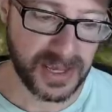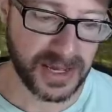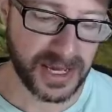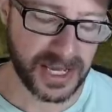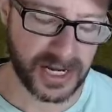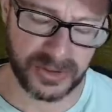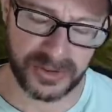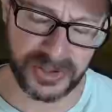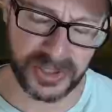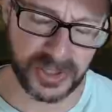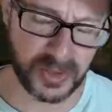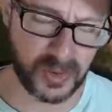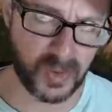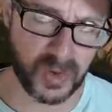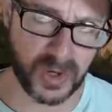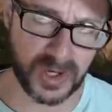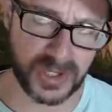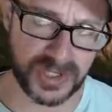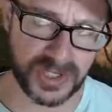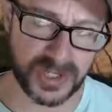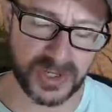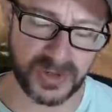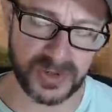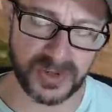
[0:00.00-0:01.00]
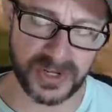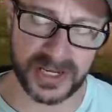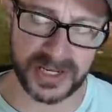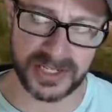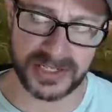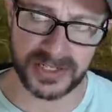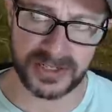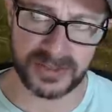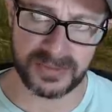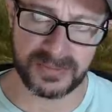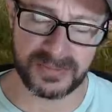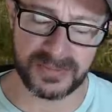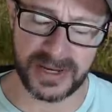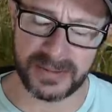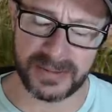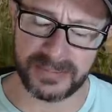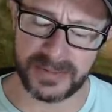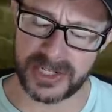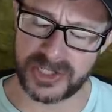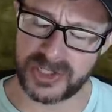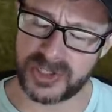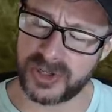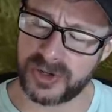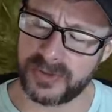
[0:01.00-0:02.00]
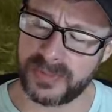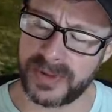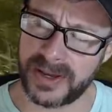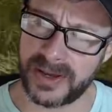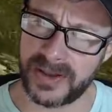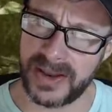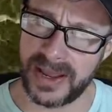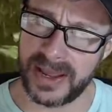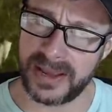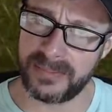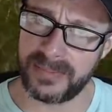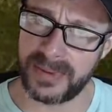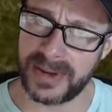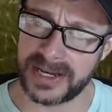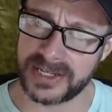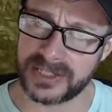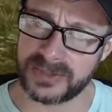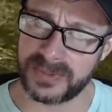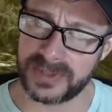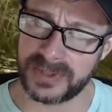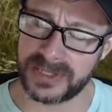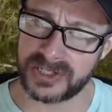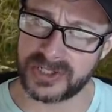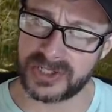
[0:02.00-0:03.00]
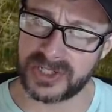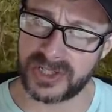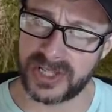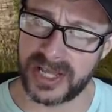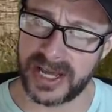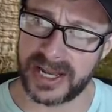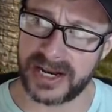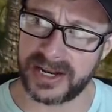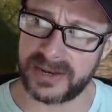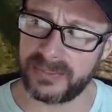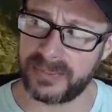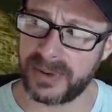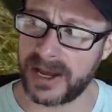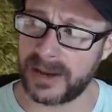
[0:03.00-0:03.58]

I don't think Warzone has them. I'm not sure about Apex, but there's a lot of